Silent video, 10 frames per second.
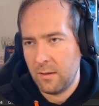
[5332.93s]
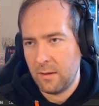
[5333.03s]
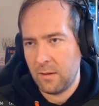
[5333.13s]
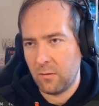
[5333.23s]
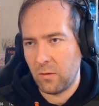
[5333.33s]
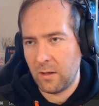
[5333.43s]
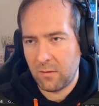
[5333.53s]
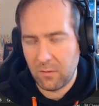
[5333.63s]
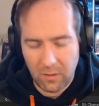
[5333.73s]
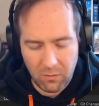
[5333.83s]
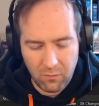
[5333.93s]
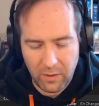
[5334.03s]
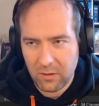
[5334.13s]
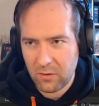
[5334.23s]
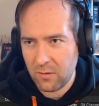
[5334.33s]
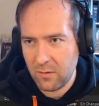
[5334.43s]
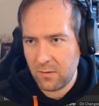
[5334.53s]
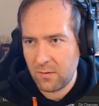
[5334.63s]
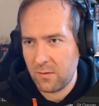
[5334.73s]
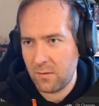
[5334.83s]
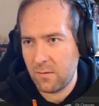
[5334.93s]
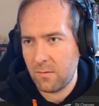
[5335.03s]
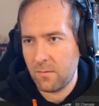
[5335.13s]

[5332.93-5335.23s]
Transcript: And to get the directions.